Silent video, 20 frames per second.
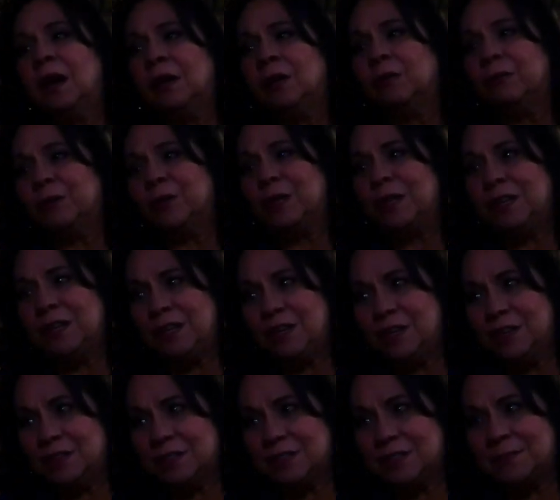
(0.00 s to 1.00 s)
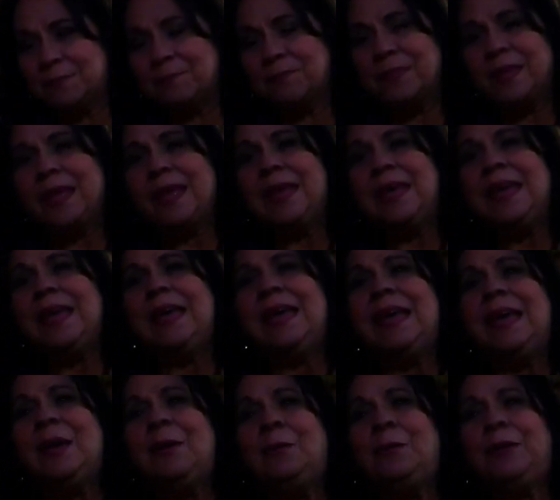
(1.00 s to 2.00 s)
done over the years? Mm-hmm.
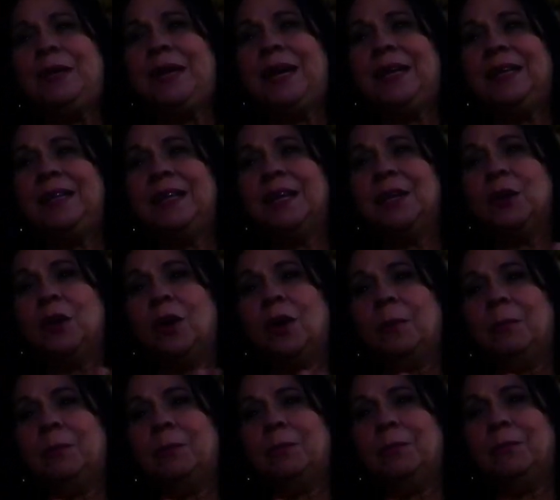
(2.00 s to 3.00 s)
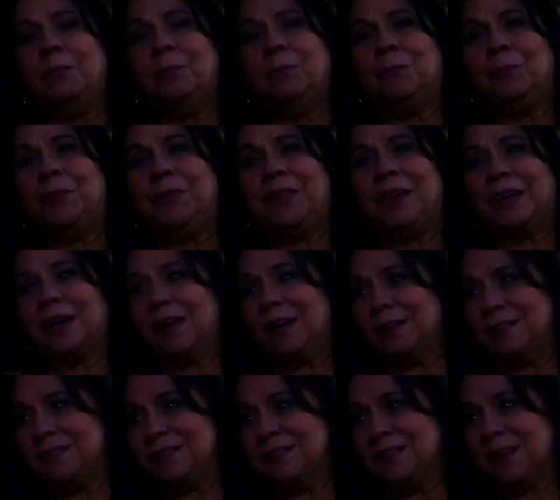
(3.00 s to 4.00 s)
We ended up with the
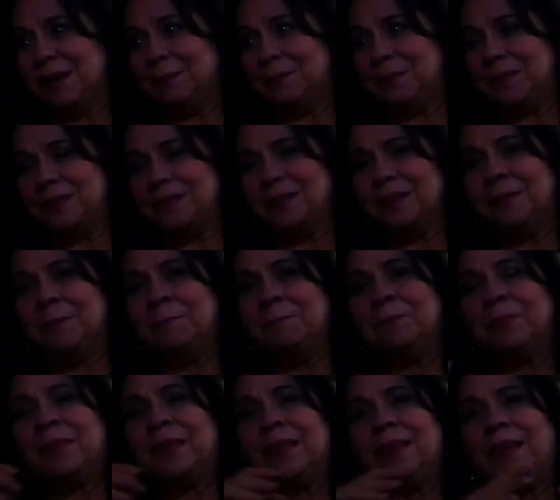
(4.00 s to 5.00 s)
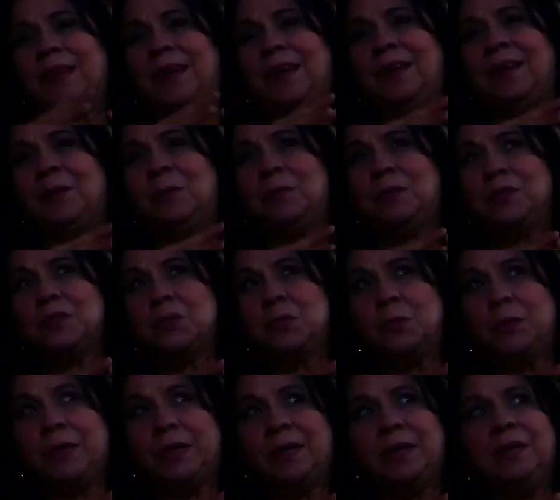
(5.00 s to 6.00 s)
concept in which
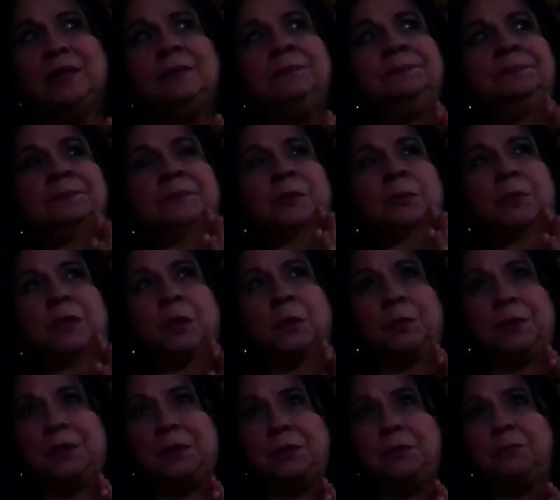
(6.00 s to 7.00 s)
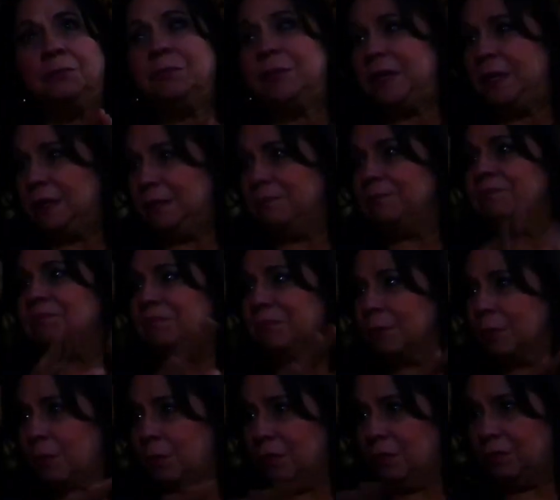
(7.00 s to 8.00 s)
we were going to read
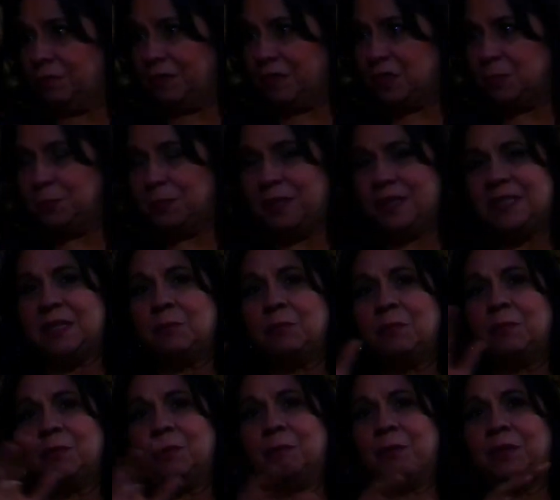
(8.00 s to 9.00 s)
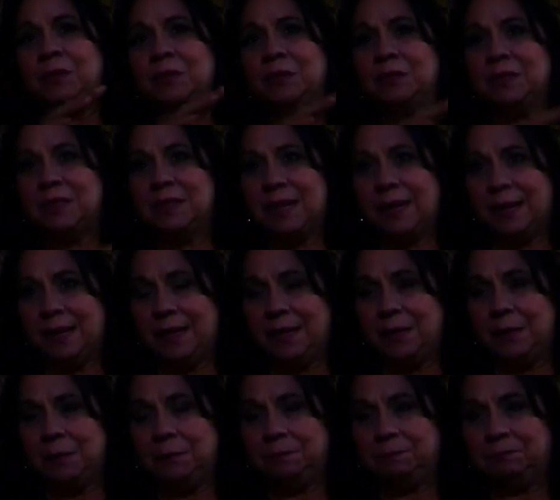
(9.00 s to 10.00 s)
all of these plays and we were going to
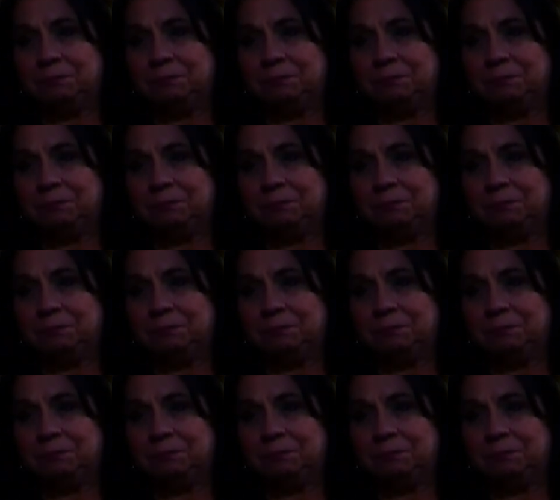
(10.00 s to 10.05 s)
take